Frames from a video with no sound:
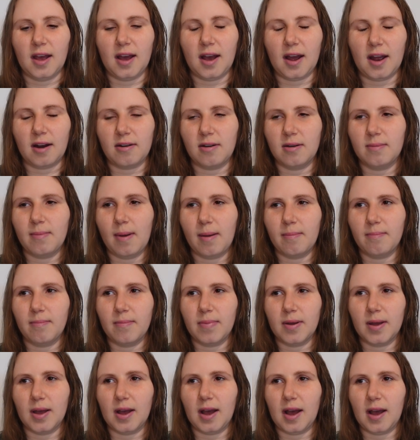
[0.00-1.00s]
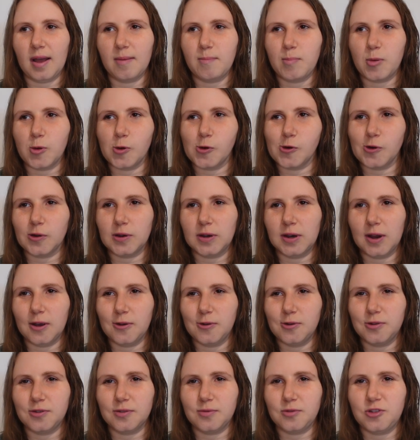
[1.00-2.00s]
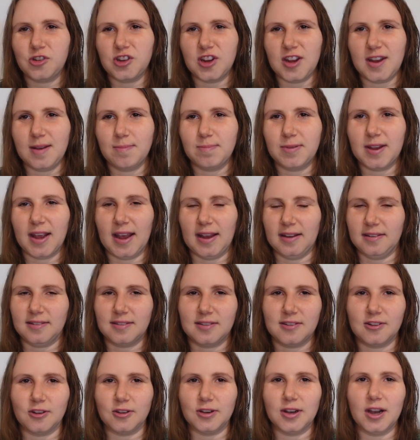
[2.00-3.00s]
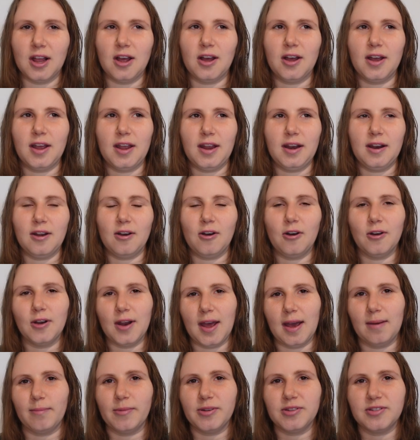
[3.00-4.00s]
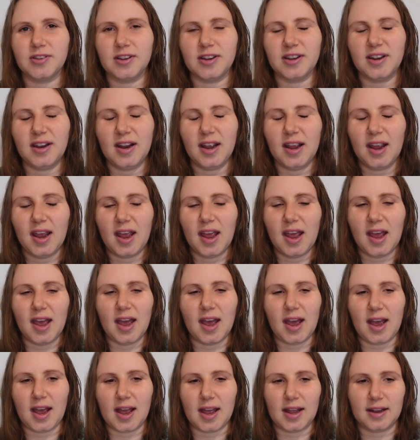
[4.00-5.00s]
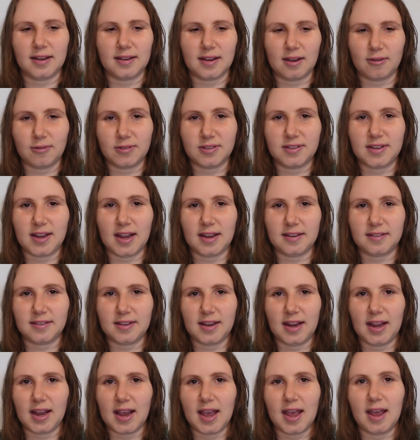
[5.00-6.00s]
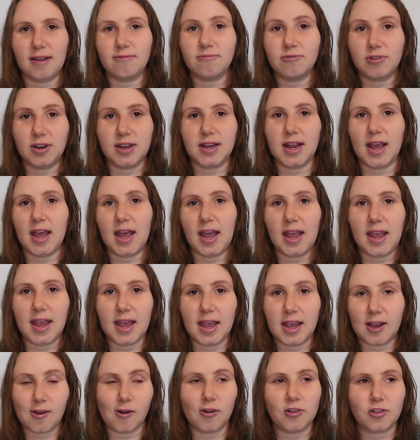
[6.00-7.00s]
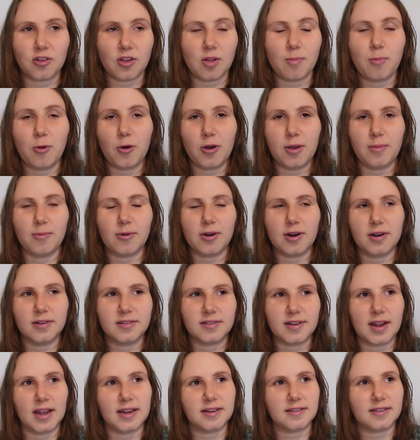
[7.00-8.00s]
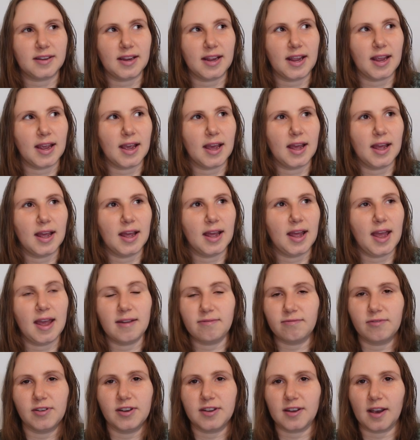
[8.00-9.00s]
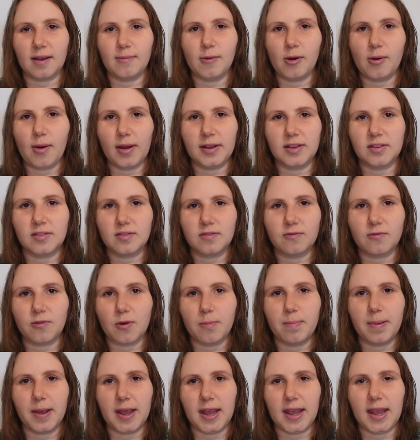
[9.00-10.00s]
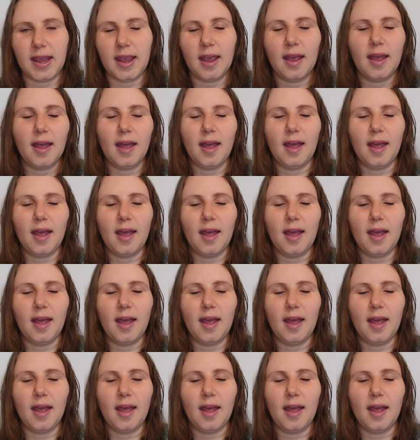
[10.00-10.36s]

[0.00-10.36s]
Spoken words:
I remember I bought loads of cheap tests online on Amazon, and I was testing every day. It got to the point where I was testing every time I went for a pee.